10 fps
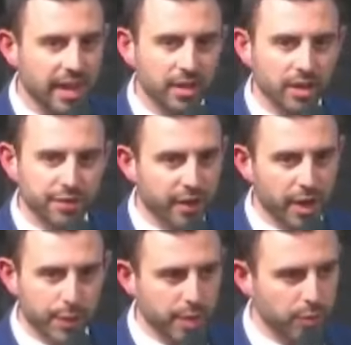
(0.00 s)
and are
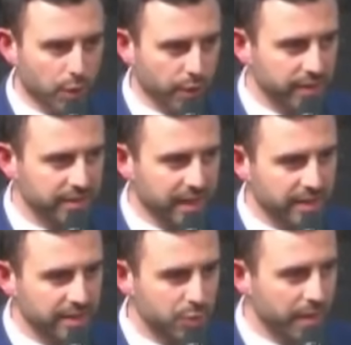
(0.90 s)
firing rockets
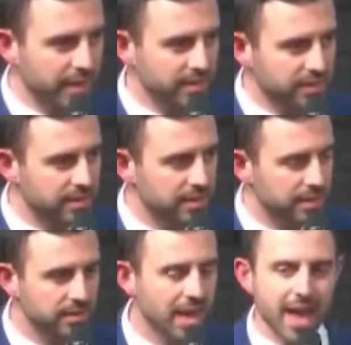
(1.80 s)
at Israeli
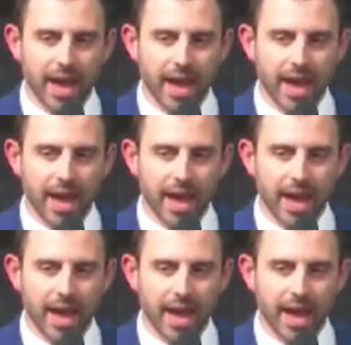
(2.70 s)
cities,